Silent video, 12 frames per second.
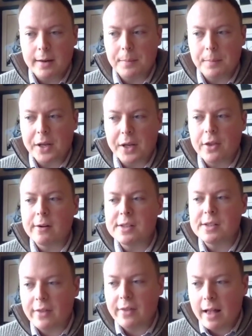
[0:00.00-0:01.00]
But there
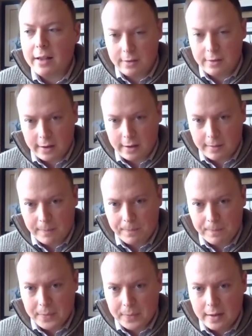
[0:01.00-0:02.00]
is a value there.
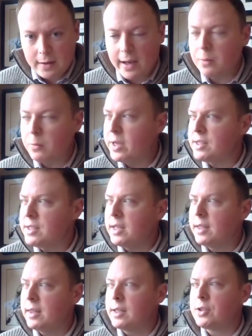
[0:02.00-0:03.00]
And we see
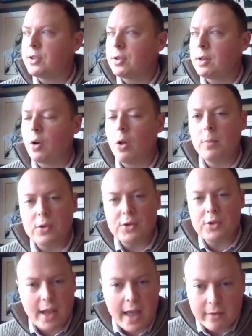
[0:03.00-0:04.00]
this
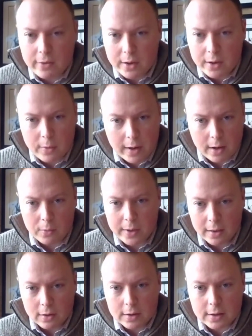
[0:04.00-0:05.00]
almost everywhere we
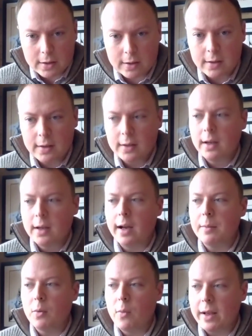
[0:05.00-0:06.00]
look
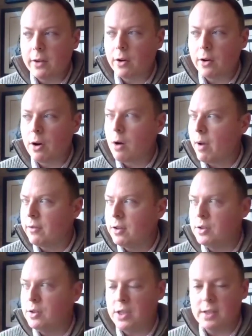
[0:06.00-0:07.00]
when there are
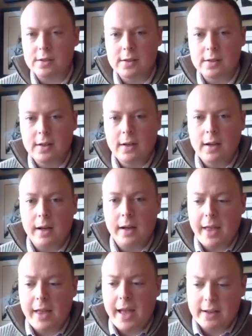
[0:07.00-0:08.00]
refugees.
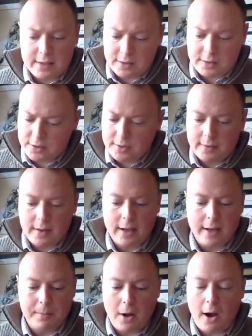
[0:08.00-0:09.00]
That is
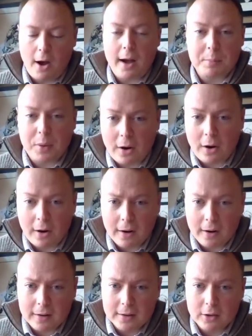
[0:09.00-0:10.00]
on
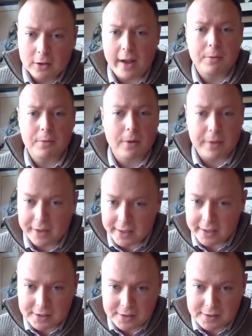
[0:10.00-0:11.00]
par
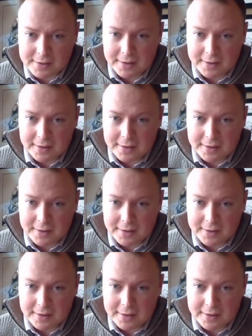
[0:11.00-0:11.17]
creditworthiness,